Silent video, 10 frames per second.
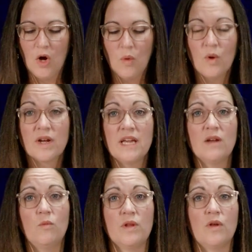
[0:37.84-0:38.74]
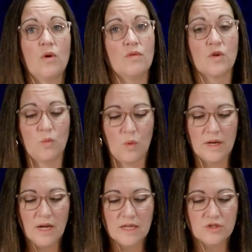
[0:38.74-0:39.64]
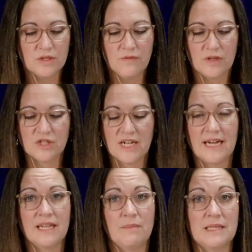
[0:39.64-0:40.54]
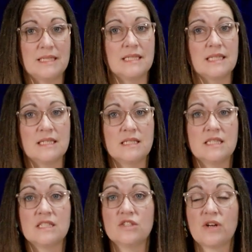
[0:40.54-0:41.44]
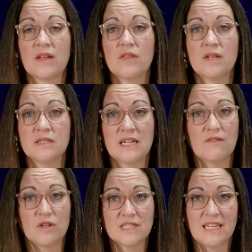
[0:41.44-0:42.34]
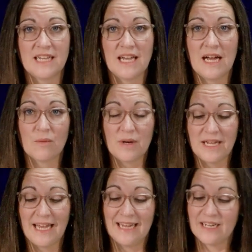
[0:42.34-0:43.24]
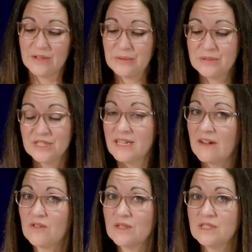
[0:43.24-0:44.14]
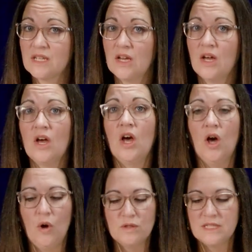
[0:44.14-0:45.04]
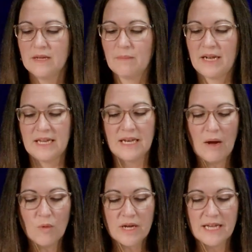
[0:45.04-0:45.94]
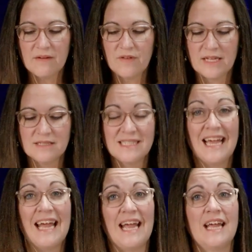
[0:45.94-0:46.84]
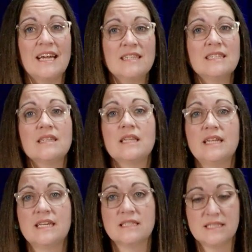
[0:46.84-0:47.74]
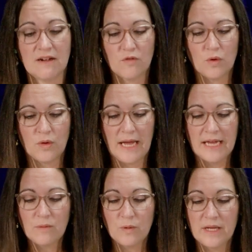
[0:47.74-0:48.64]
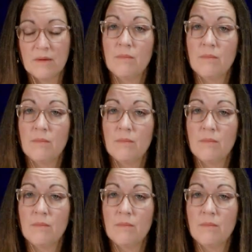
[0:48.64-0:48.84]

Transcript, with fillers: working with over 100 Frederick County businesses to strengthen diversity, equity, and inclusion efforts, hosting many networking events, and leading several eight week